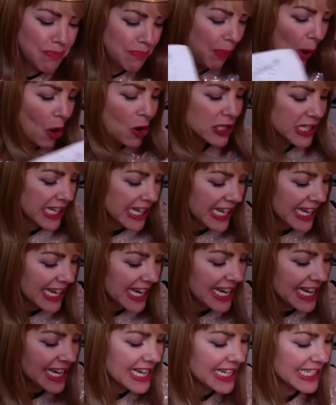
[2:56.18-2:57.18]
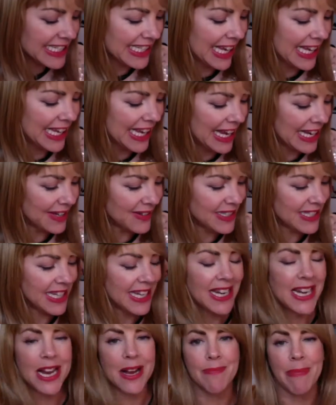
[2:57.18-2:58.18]
bodies. And then I was
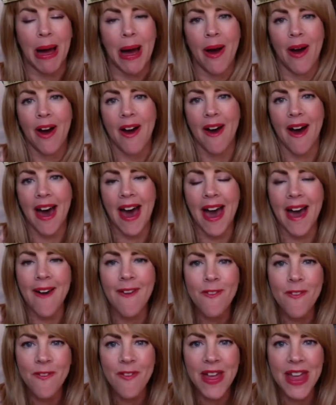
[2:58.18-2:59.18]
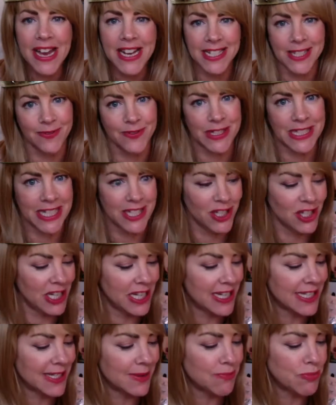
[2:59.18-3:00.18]
thinking about her outfit because obviously she
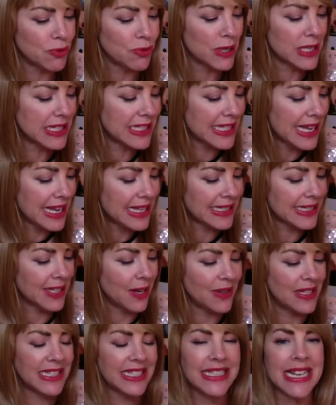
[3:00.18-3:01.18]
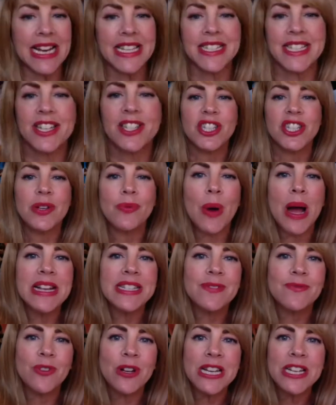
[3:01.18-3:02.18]
is a princess. So it says that
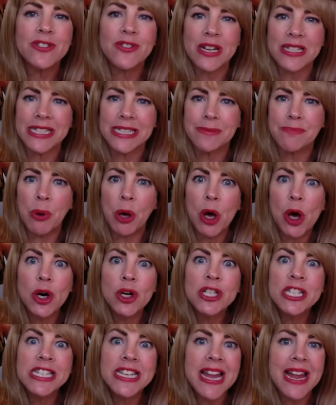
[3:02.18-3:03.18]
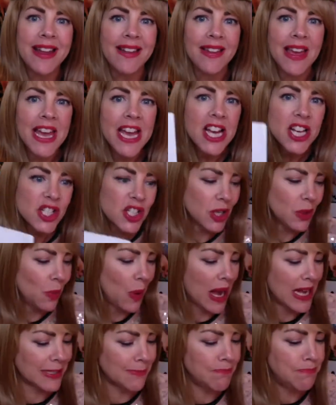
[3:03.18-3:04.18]
wears frilly dresses, but underneath she
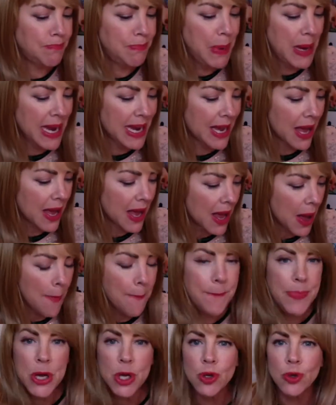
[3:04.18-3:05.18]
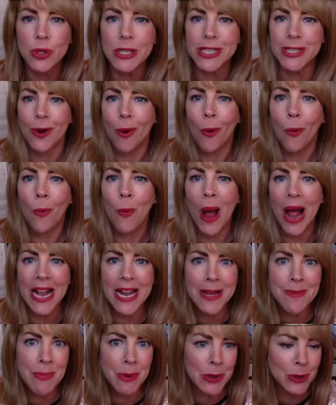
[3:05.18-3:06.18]
wears big boots or
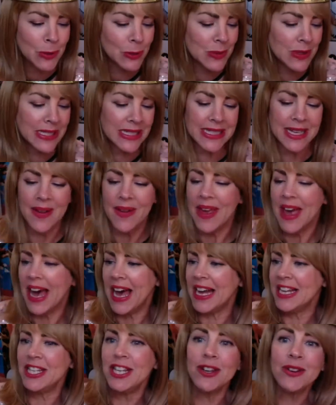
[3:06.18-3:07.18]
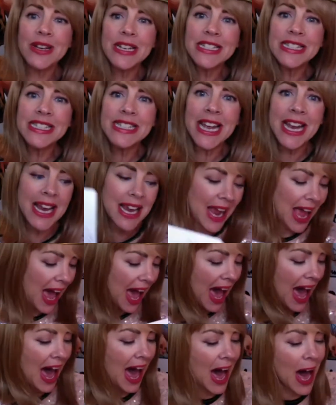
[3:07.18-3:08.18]
welly boots. You can see
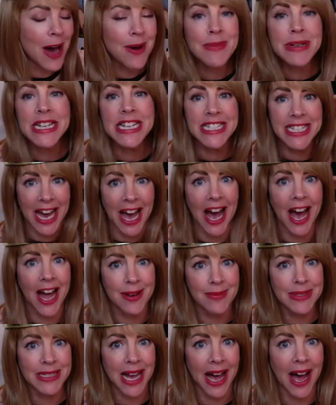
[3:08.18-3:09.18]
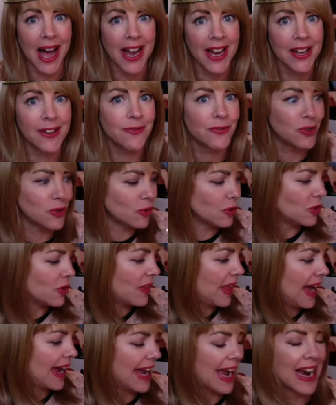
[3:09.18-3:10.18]
how many times I have drawn
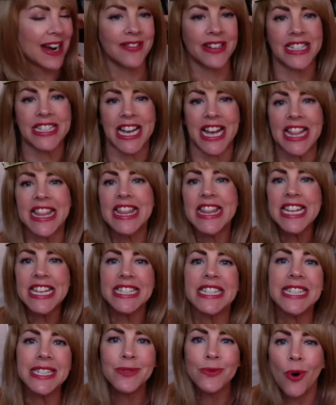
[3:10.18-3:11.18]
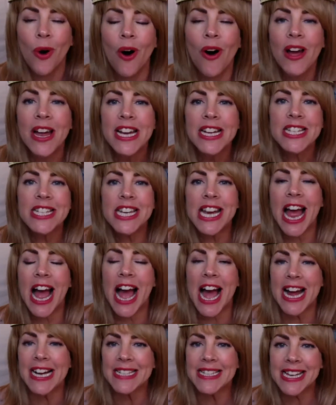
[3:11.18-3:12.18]
that character and this is what she
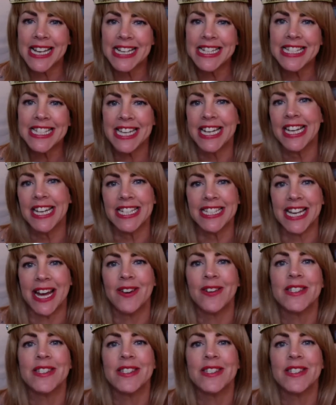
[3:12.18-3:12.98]
actually turned out